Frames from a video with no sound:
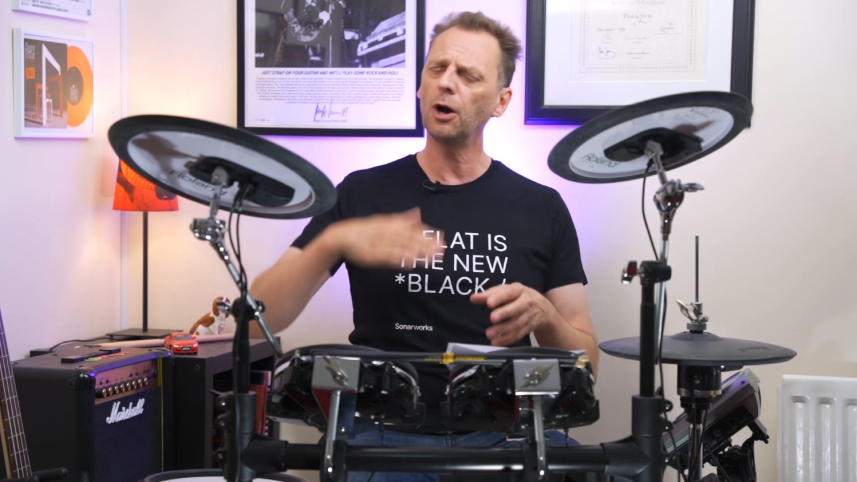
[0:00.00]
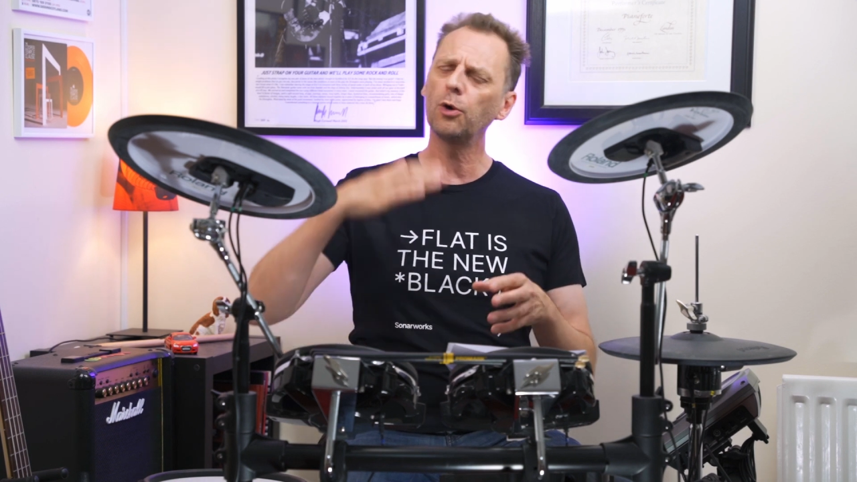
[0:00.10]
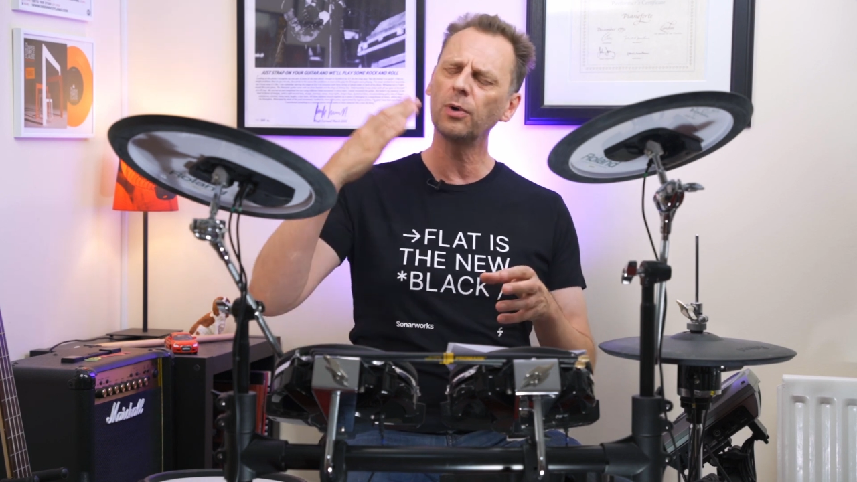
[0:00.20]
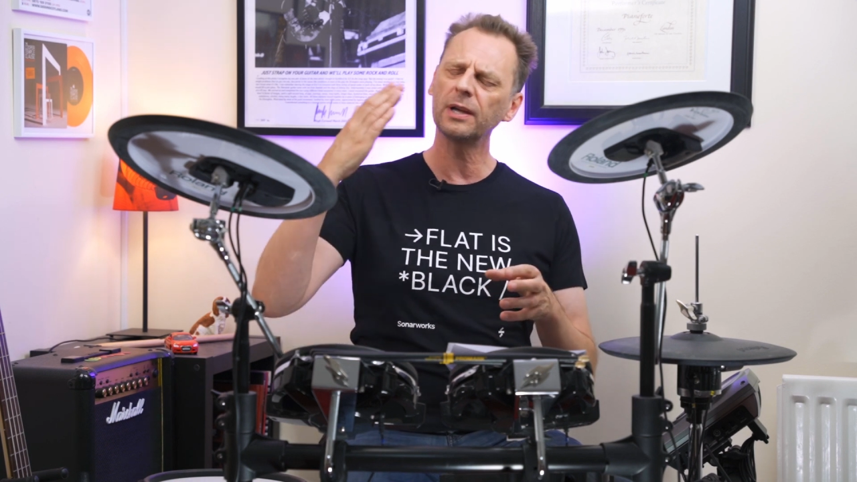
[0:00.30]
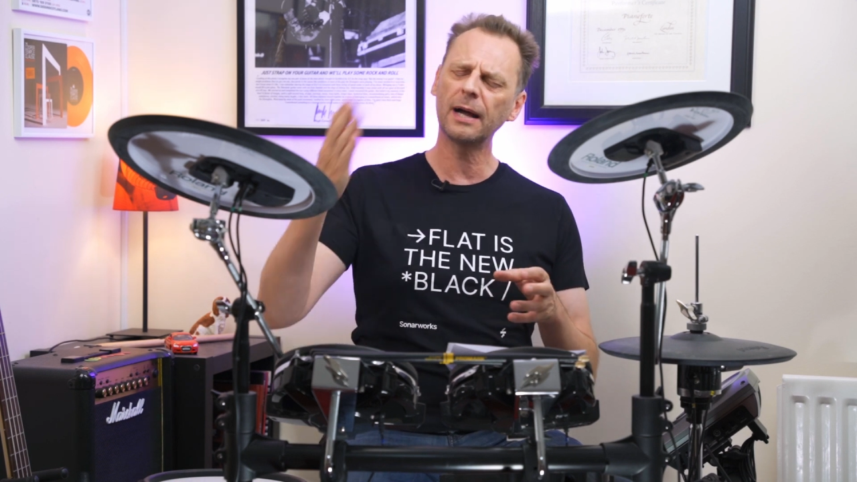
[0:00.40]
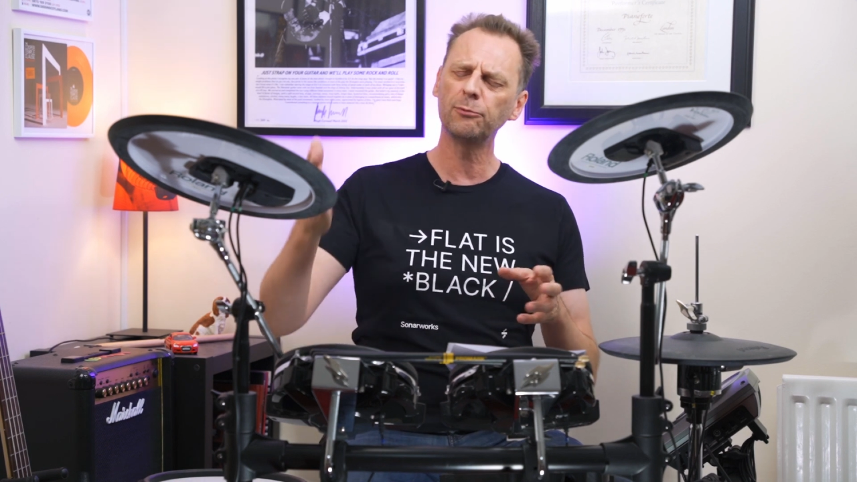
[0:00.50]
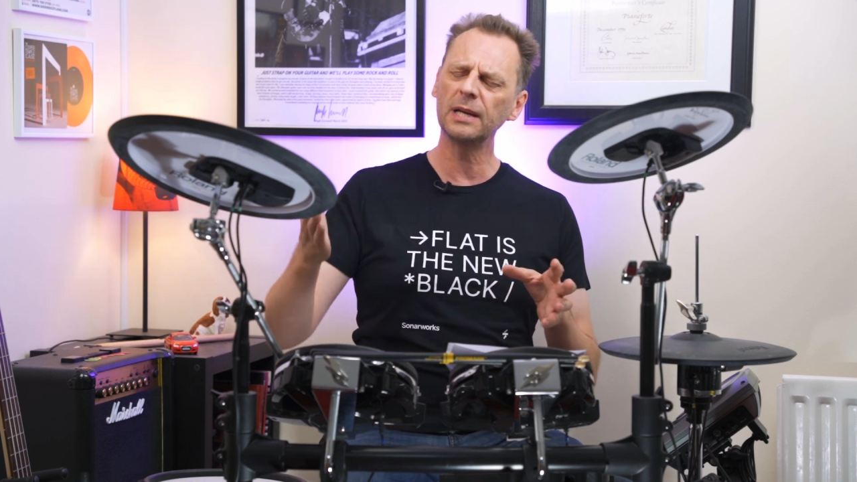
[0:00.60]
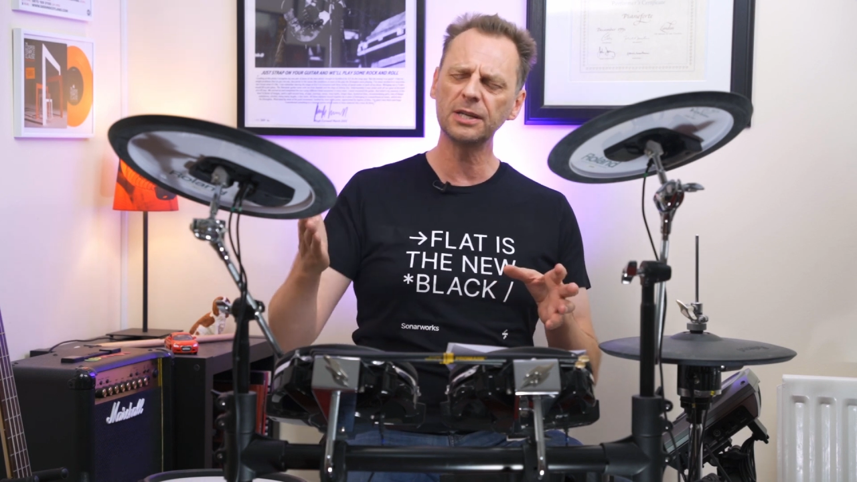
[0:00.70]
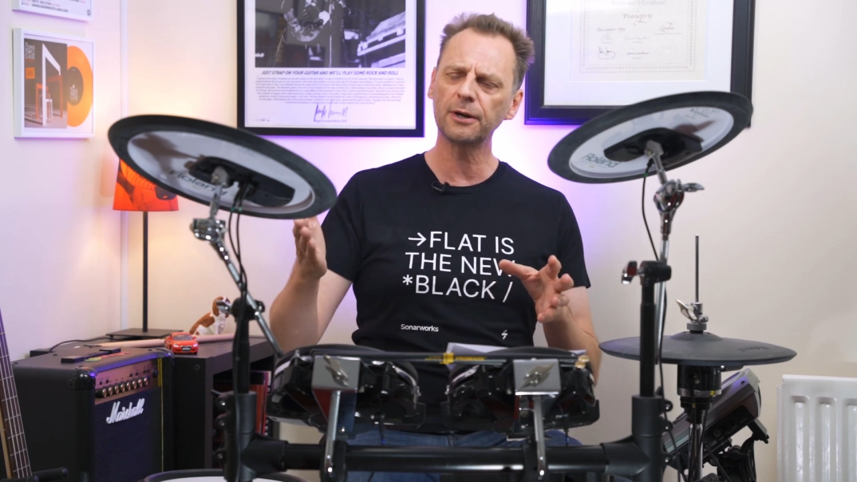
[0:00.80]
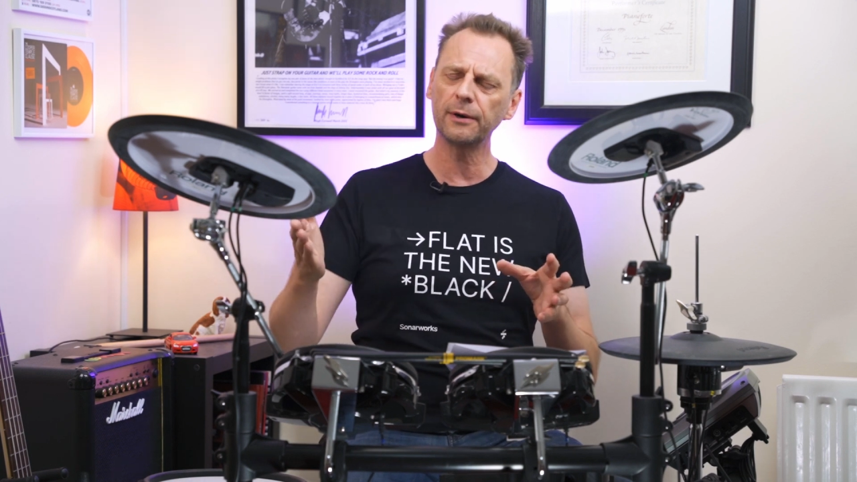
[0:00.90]
oh, yeah, I'm
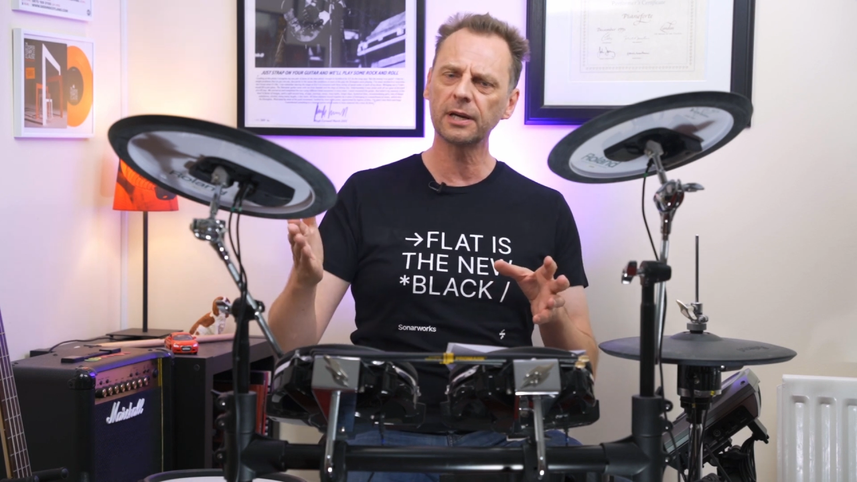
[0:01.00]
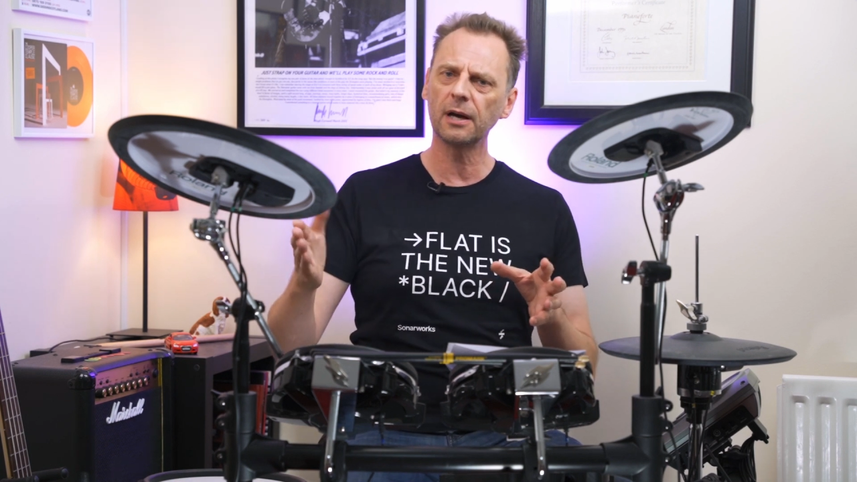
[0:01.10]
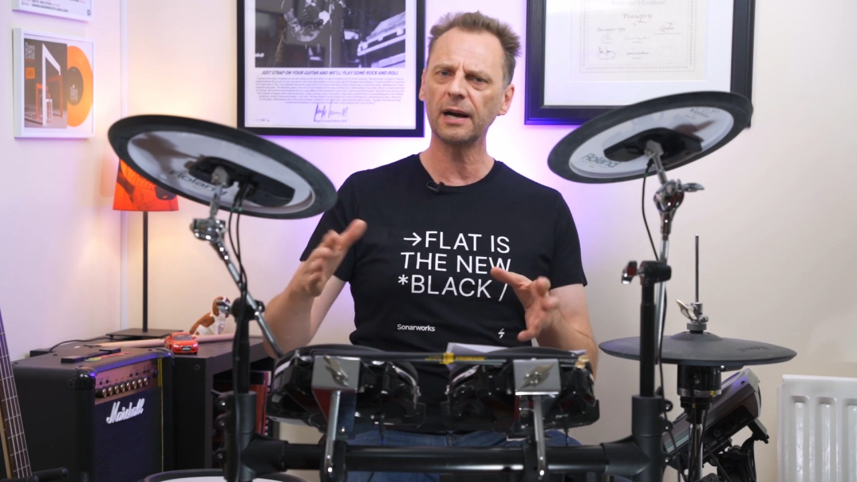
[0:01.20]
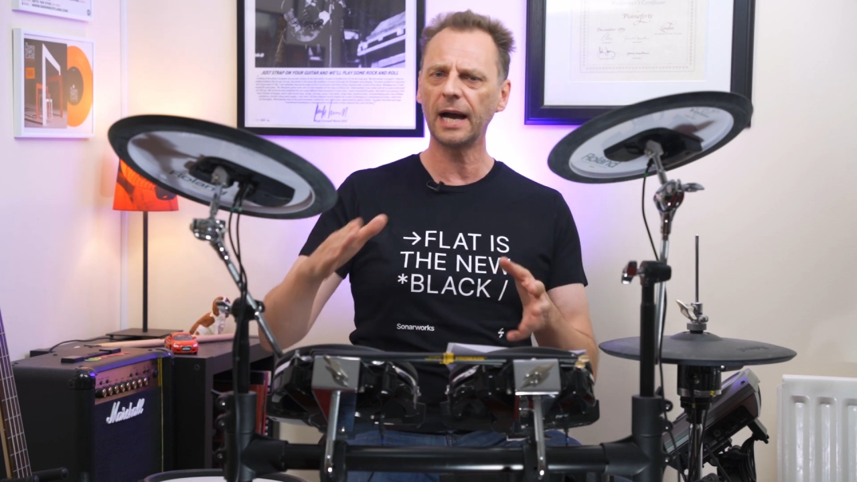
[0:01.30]
really sorry, Kurt.